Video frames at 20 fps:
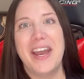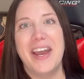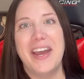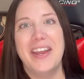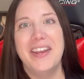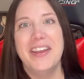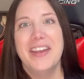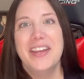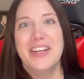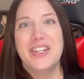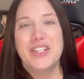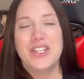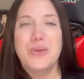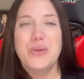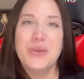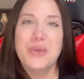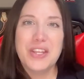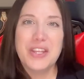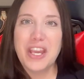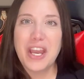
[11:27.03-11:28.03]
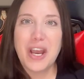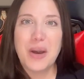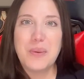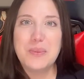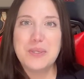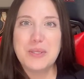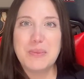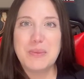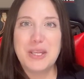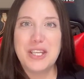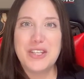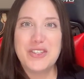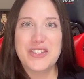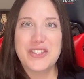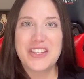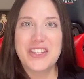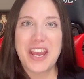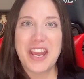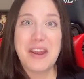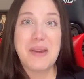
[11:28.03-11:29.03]
and she really helped me
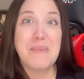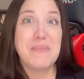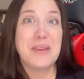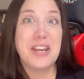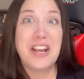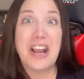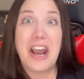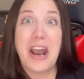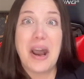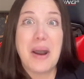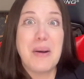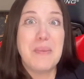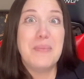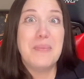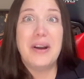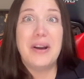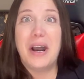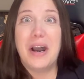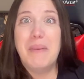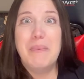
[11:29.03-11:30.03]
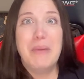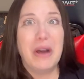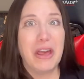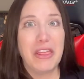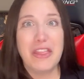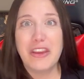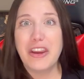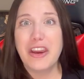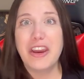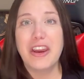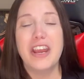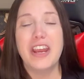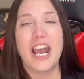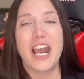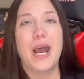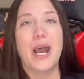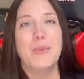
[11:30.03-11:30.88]
just kind of become a mother.